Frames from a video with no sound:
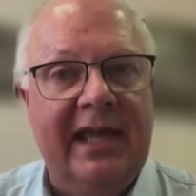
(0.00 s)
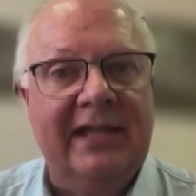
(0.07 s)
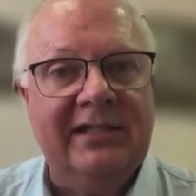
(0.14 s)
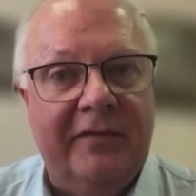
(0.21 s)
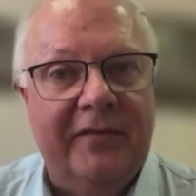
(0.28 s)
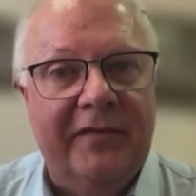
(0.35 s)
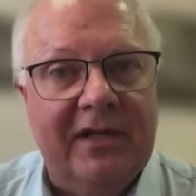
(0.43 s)
as
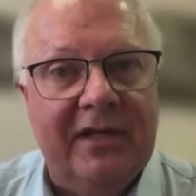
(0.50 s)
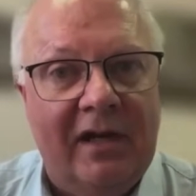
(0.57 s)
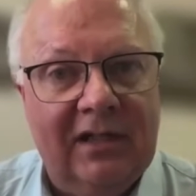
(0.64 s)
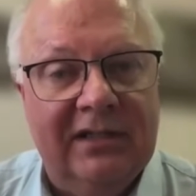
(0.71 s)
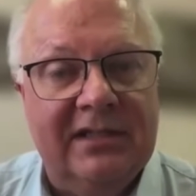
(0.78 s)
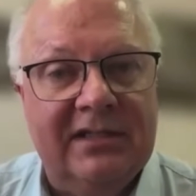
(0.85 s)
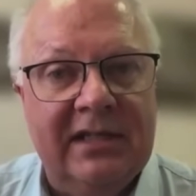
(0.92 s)

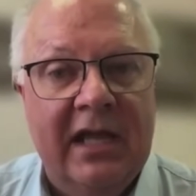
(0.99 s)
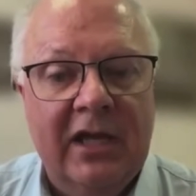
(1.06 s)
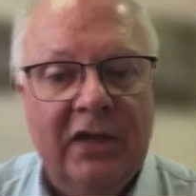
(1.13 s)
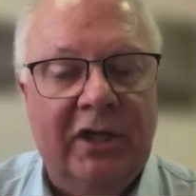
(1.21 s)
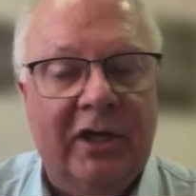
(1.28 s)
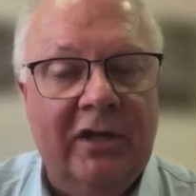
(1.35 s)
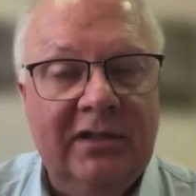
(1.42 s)
Afrikaners,
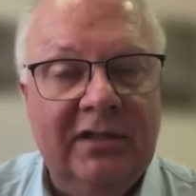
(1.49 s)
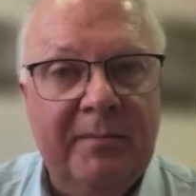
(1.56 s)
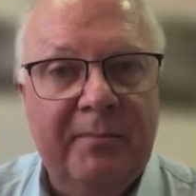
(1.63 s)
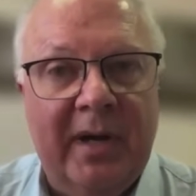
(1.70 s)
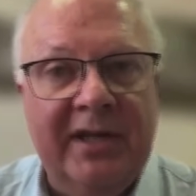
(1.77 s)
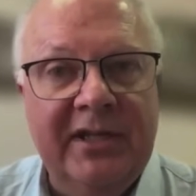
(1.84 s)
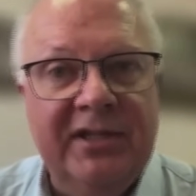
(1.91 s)

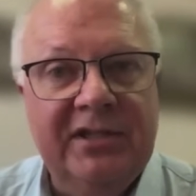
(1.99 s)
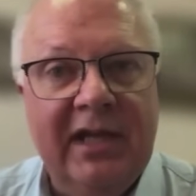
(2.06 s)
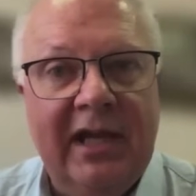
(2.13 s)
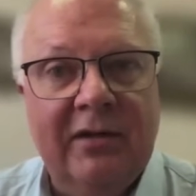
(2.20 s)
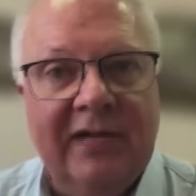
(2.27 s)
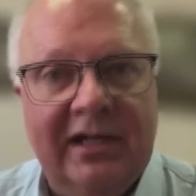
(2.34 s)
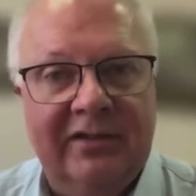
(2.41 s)
don't punish
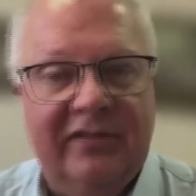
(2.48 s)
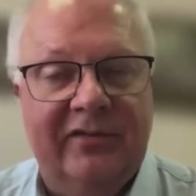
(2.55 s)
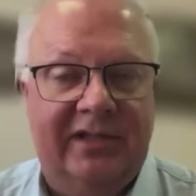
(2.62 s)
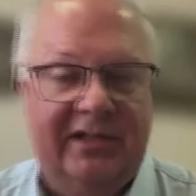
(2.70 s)
our country.